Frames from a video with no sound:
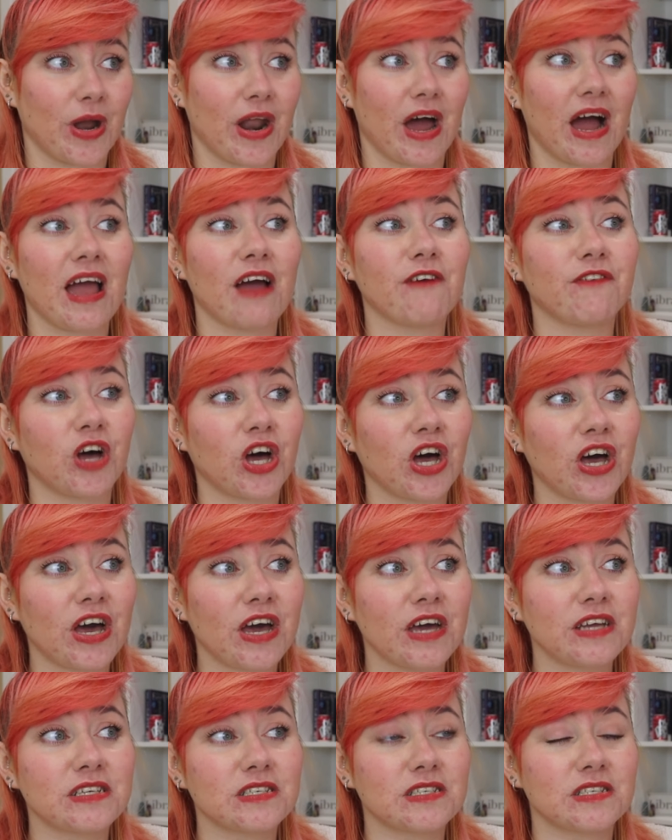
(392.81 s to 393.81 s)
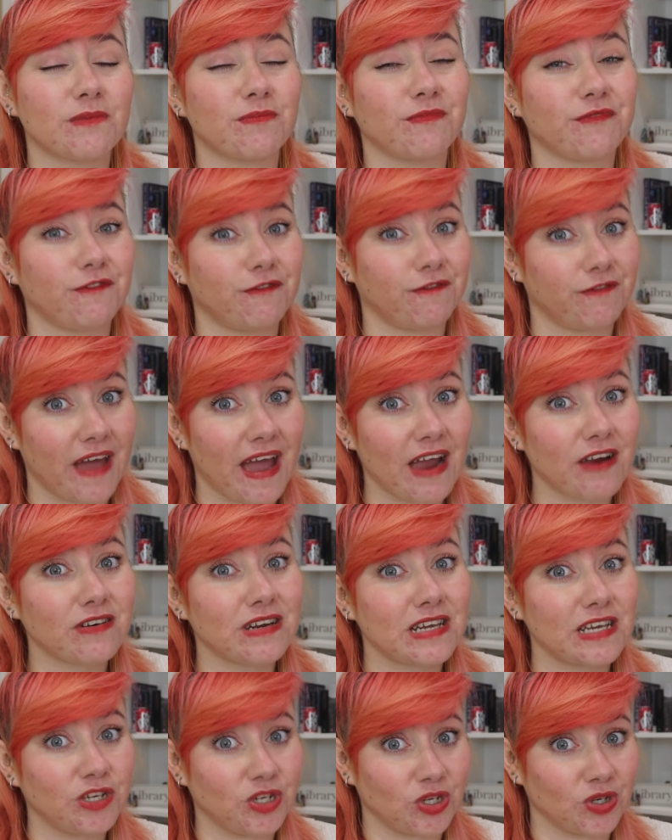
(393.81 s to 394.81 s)
I have heard some
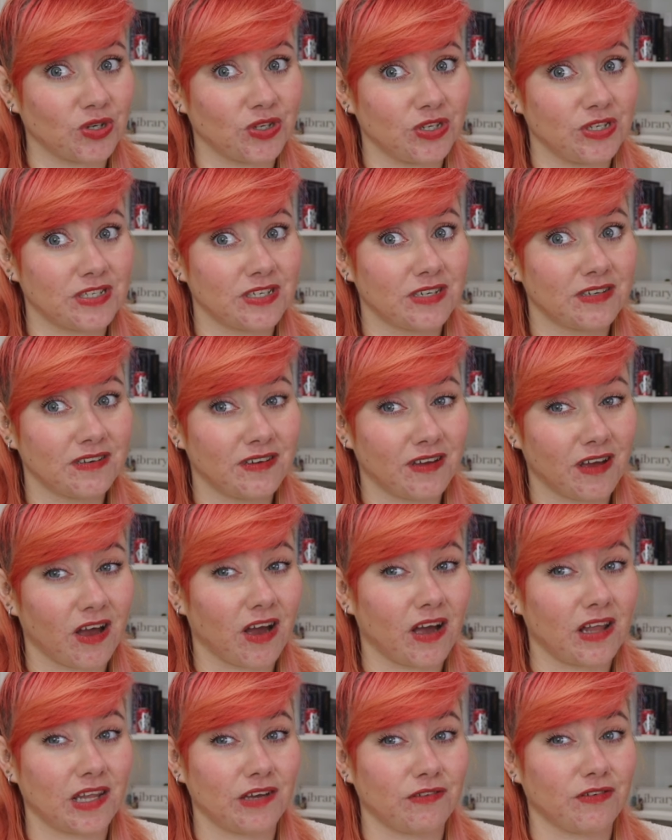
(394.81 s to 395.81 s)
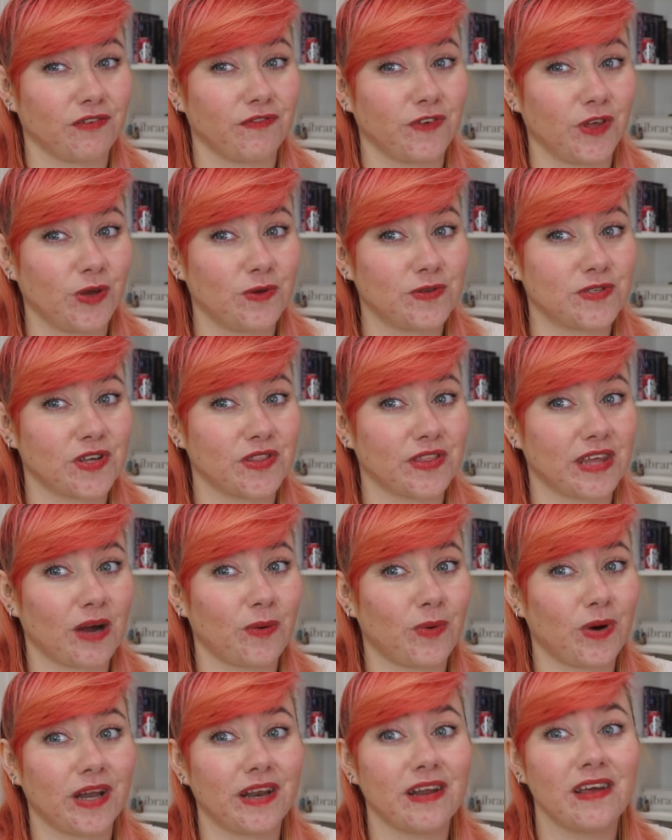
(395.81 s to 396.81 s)
very good early reviews on that
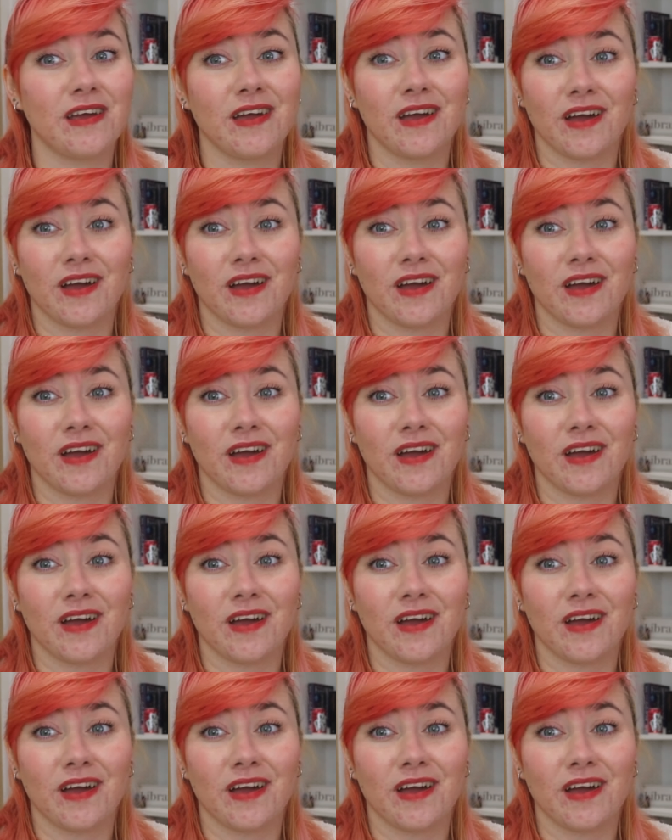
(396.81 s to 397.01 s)
one.